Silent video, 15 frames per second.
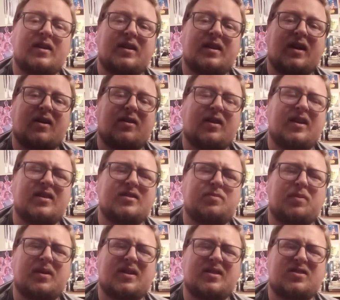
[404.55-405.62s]
nowadays,
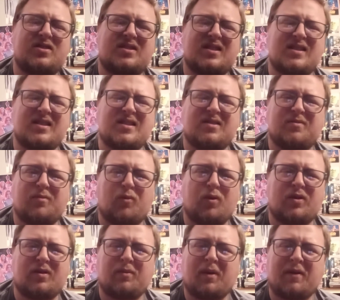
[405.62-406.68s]
but it just isn't
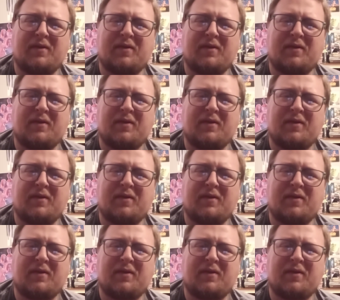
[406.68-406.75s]
one of my